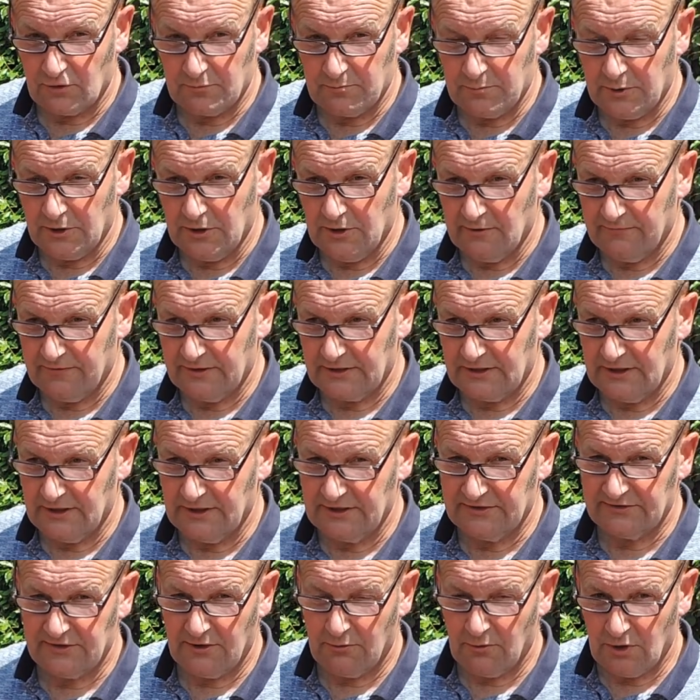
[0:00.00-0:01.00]
run
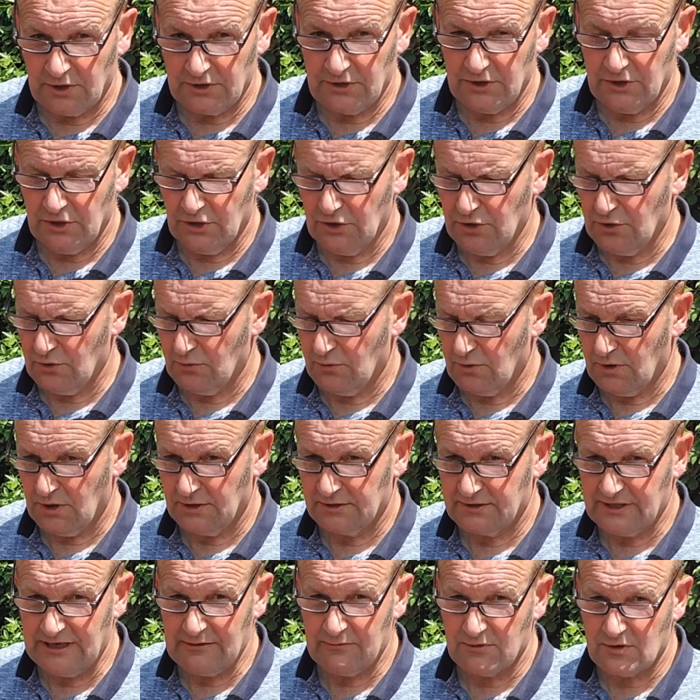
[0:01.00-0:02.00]
perfectly, so I knew
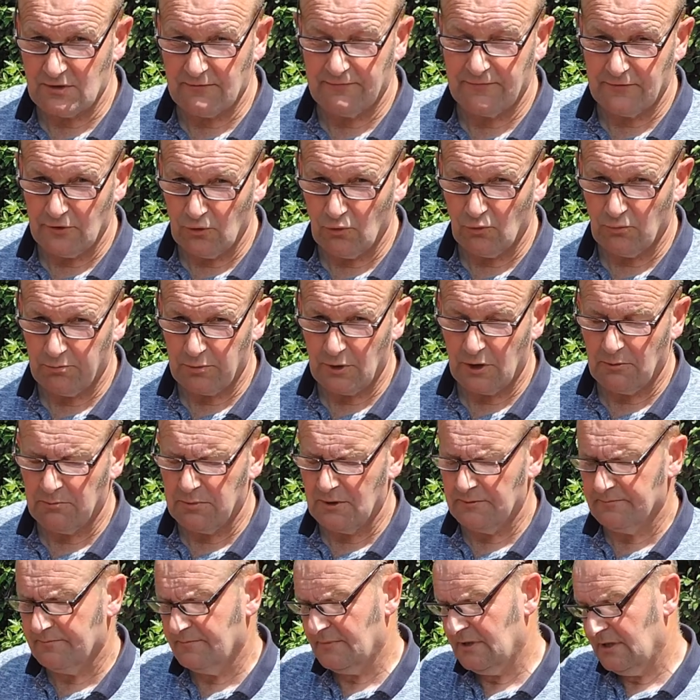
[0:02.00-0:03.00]
it was a fuel
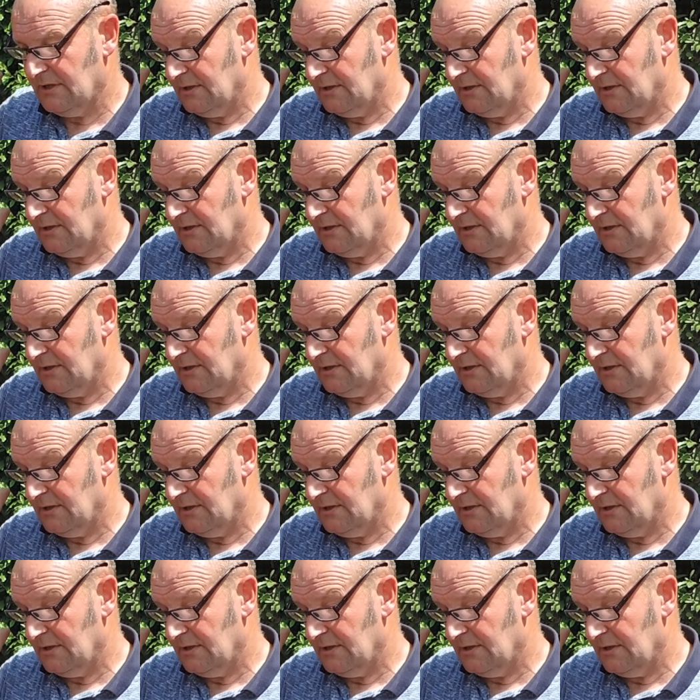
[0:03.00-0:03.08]
problem.